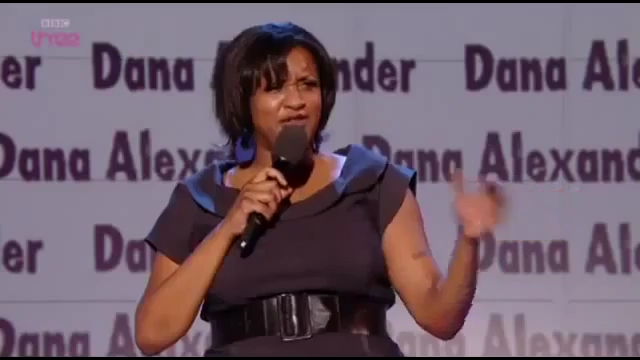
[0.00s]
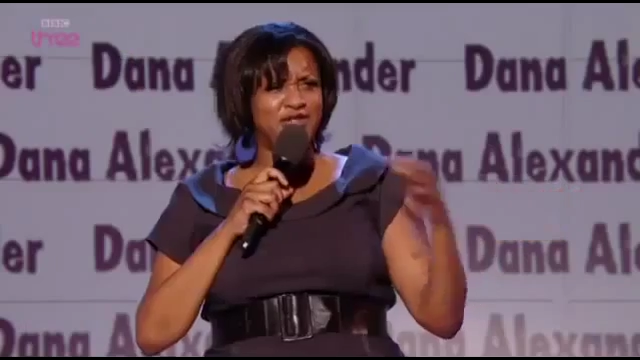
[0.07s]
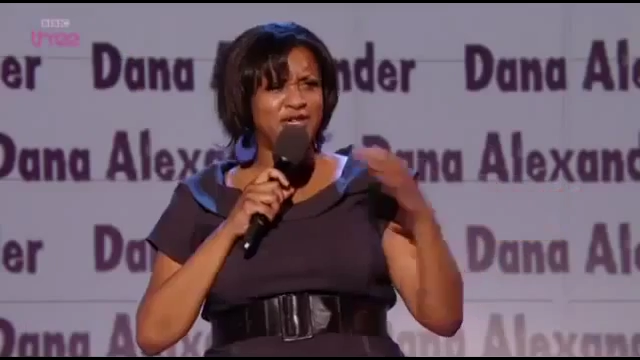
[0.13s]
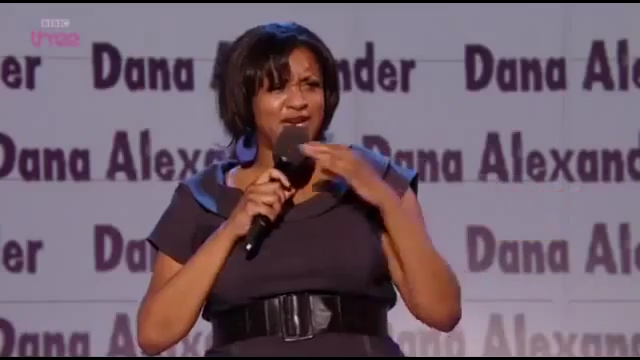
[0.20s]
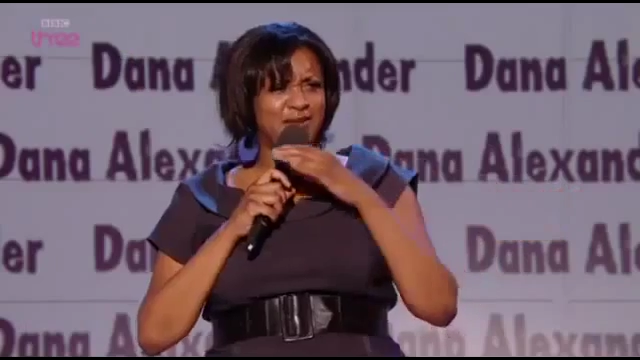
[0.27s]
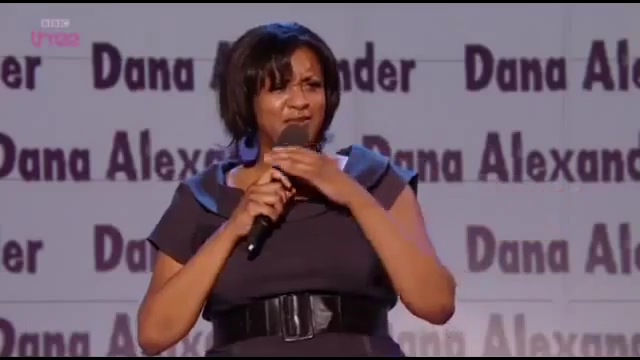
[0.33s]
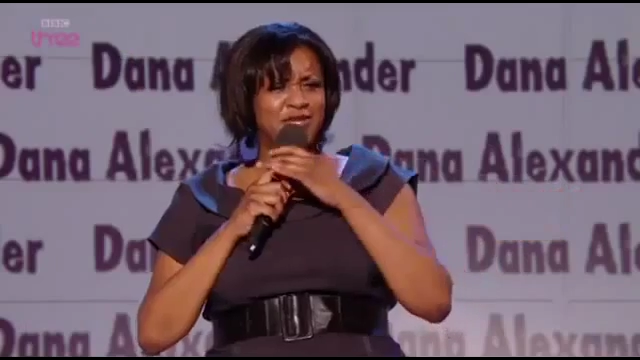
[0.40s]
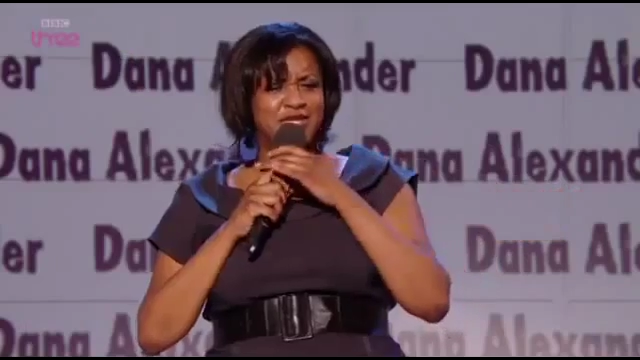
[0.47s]

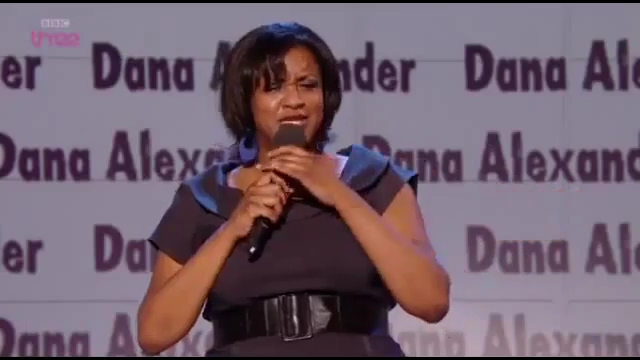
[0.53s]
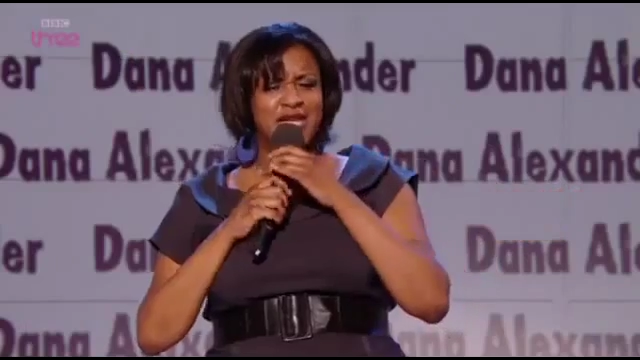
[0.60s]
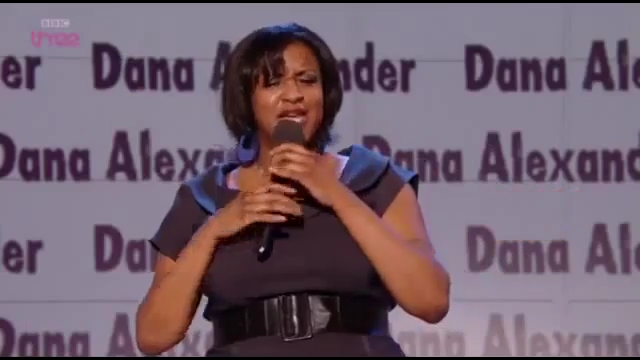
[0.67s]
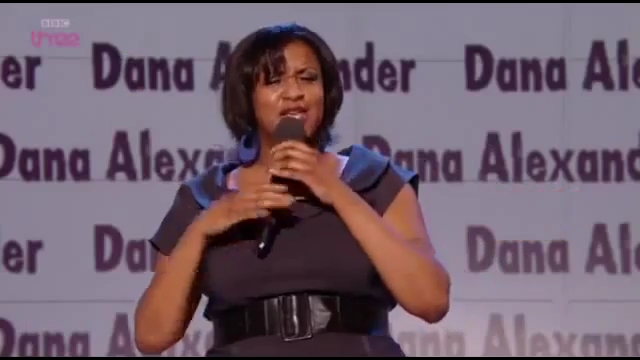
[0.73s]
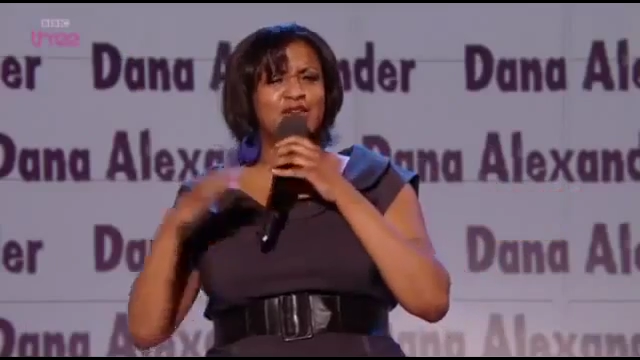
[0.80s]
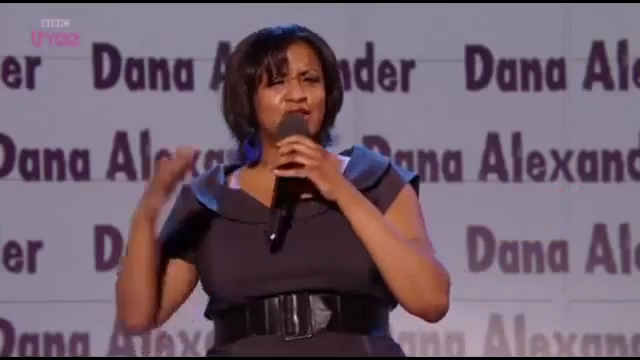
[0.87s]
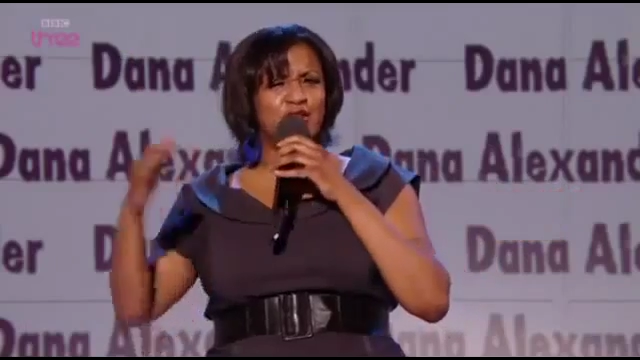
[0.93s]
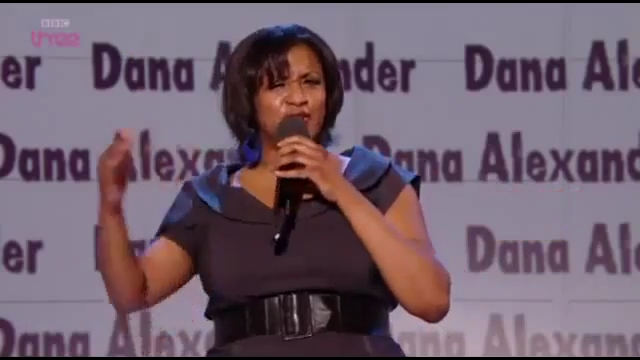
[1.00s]
shit. I'm just
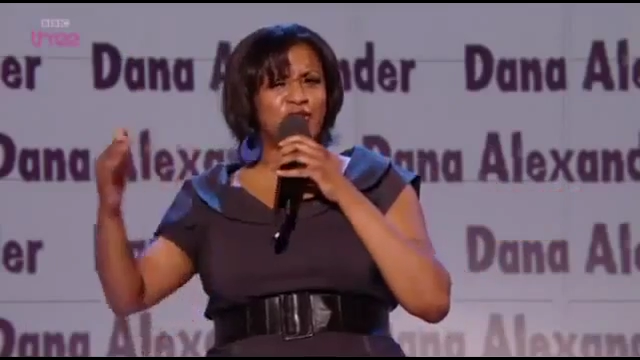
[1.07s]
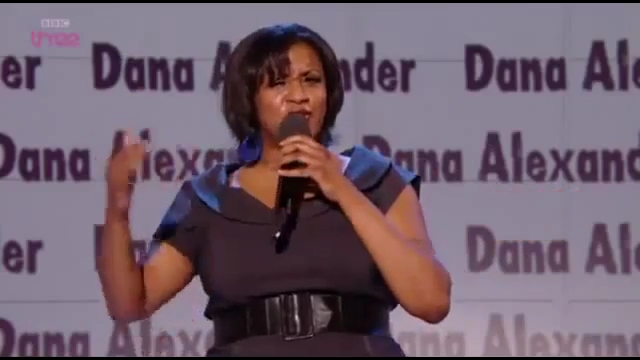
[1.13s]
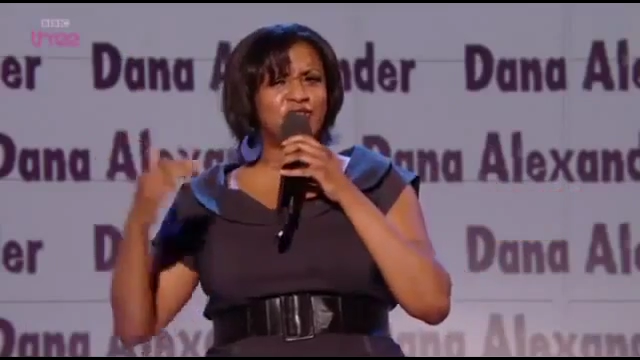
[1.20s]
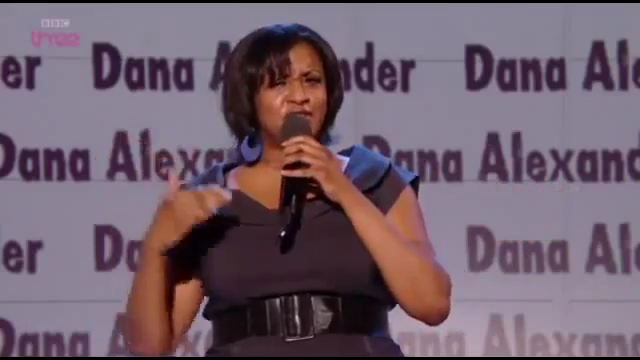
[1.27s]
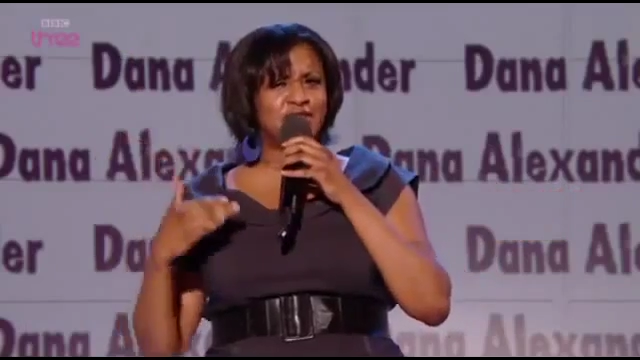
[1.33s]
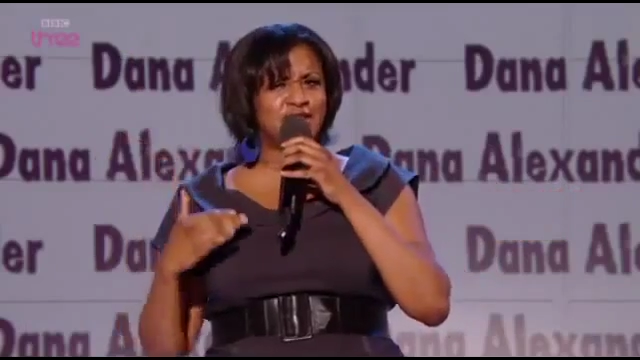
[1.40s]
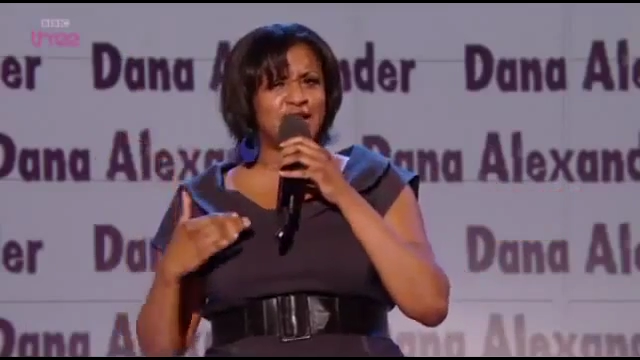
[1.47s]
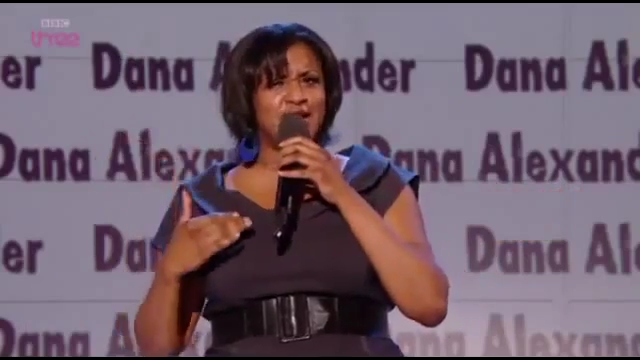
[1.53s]
like,
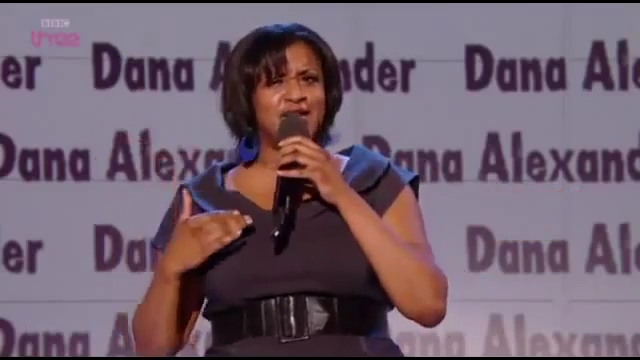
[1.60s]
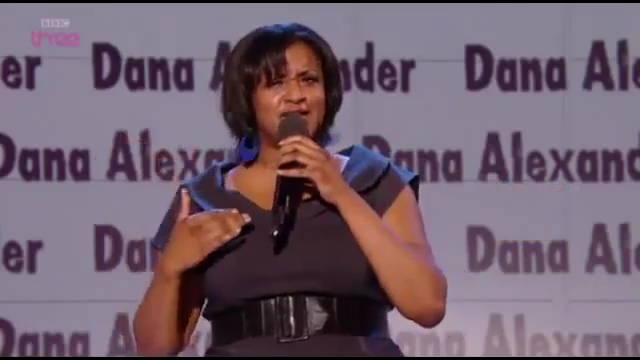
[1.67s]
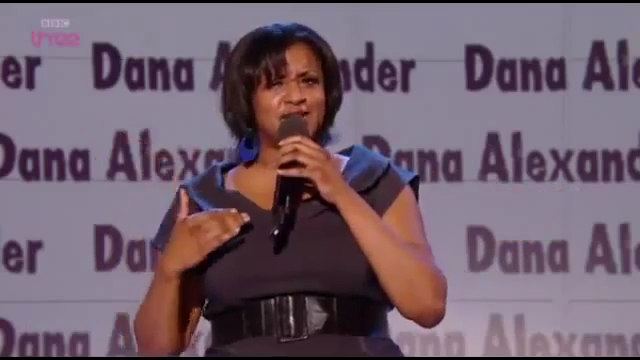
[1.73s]
50 Cent,